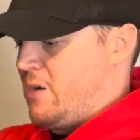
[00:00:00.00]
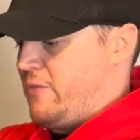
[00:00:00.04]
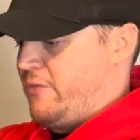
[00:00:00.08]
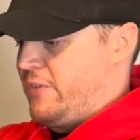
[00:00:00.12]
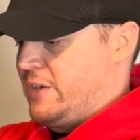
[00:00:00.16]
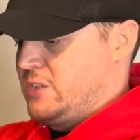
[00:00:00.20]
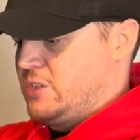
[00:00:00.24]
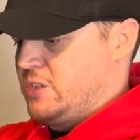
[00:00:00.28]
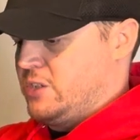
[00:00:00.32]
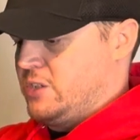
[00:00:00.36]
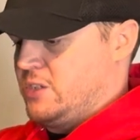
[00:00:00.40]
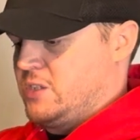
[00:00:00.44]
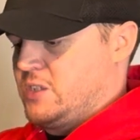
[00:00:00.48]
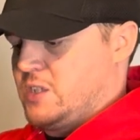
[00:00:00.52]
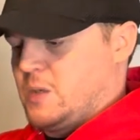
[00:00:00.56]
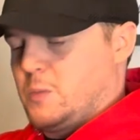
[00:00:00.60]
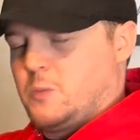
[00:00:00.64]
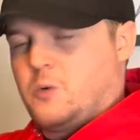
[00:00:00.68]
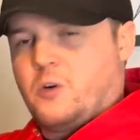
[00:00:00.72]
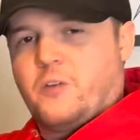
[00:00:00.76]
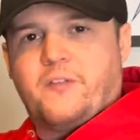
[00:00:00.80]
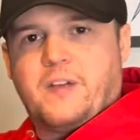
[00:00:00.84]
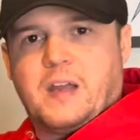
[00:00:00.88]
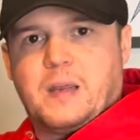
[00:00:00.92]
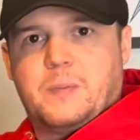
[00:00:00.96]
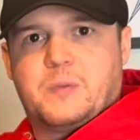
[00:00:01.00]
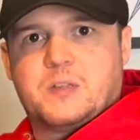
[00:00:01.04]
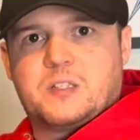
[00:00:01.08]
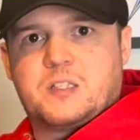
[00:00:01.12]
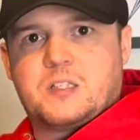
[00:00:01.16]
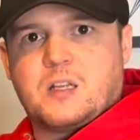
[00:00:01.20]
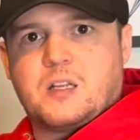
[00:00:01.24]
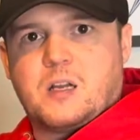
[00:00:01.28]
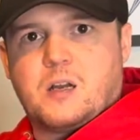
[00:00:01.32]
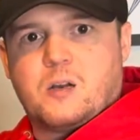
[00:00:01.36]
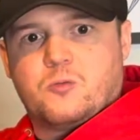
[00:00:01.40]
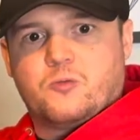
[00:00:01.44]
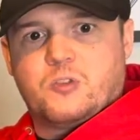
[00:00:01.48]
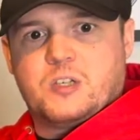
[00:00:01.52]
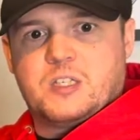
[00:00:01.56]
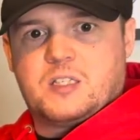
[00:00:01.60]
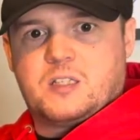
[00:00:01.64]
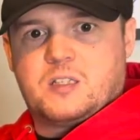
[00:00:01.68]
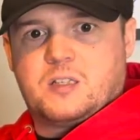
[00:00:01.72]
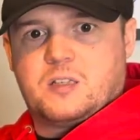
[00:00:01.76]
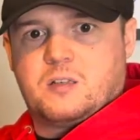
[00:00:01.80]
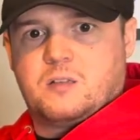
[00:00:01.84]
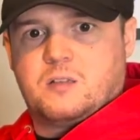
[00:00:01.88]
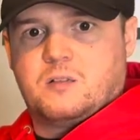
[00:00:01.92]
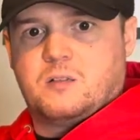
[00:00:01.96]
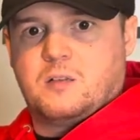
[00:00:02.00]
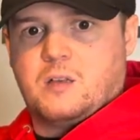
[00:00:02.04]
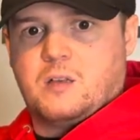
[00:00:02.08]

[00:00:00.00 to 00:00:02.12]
have introduced a more vapor style wrist.